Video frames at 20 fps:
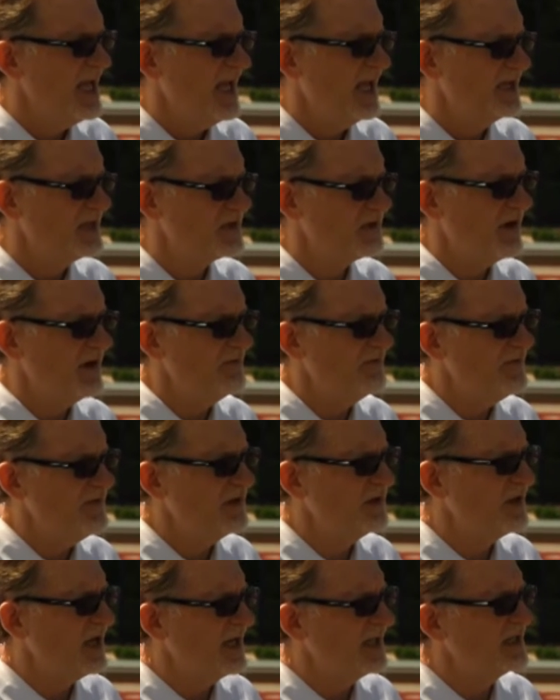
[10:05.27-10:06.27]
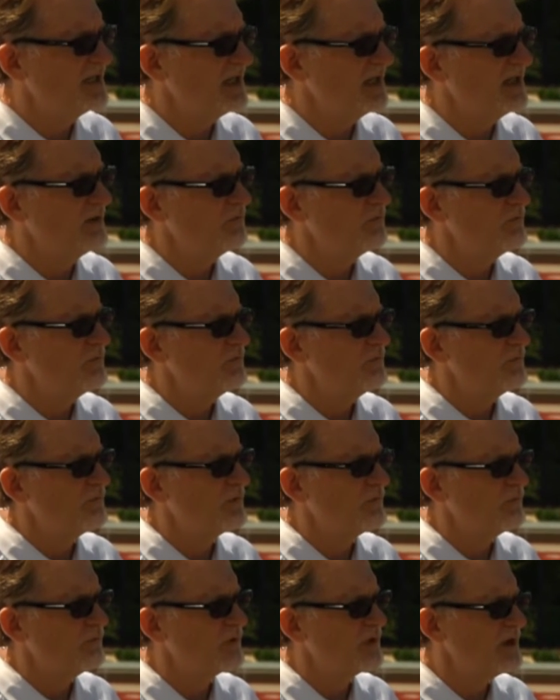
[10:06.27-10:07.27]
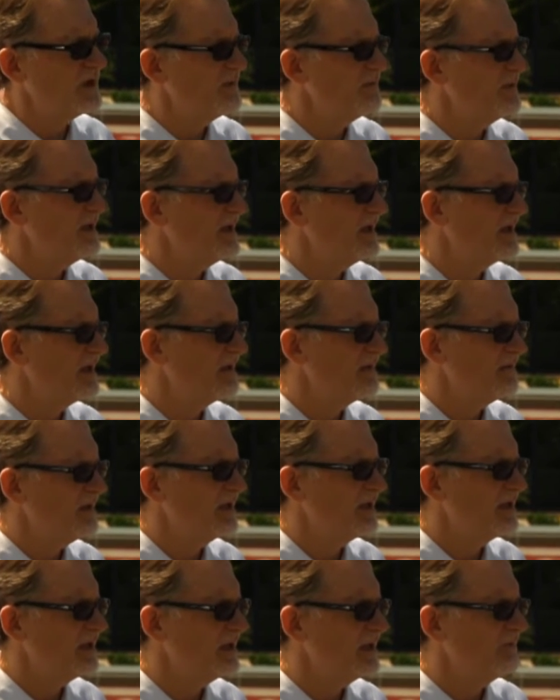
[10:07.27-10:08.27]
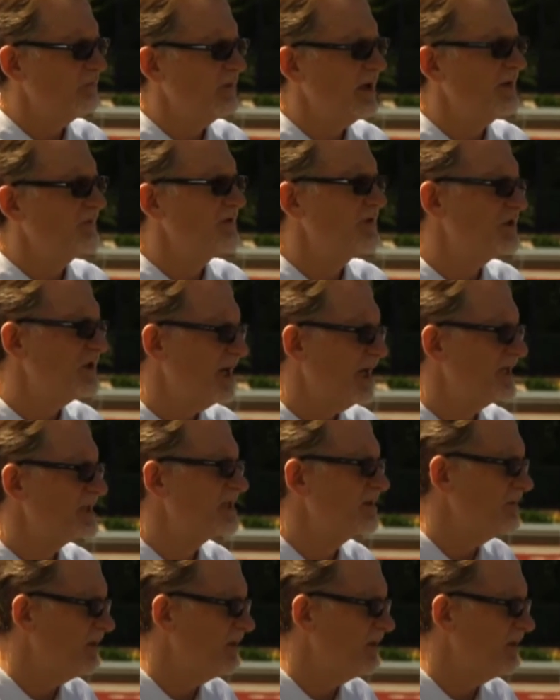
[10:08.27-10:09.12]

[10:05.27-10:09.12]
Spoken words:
And so I feel like we're going to be we have the chance to